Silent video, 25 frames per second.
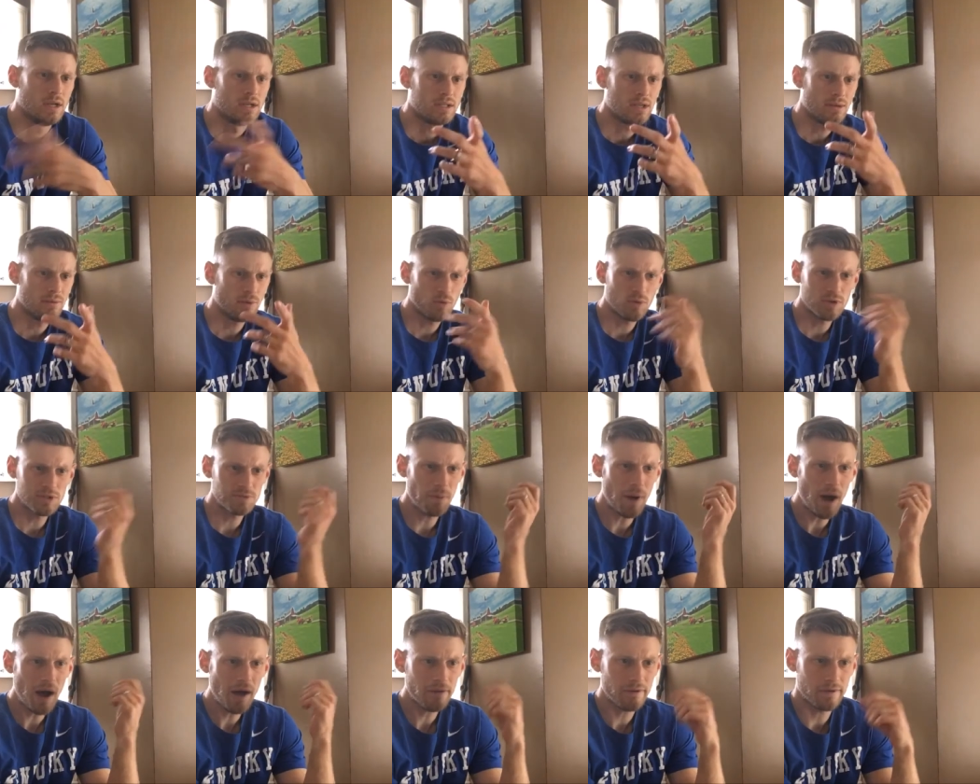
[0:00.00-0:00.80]
Tell me what's
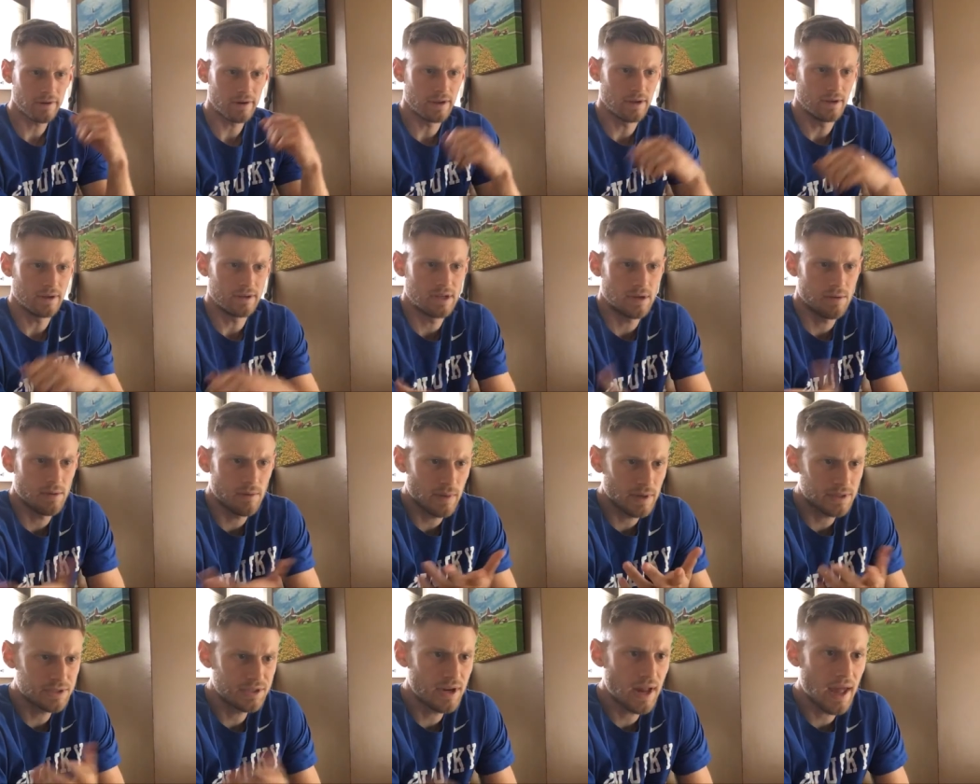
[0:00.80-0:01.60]
bothering you. Tell me
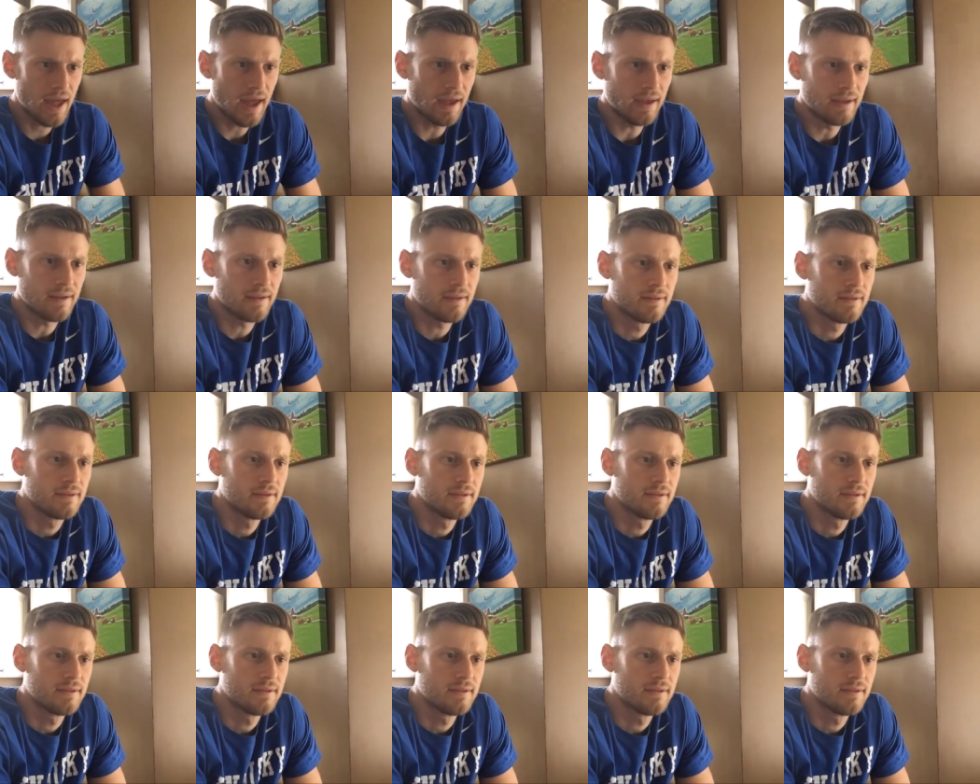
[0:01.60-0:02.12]
about your day.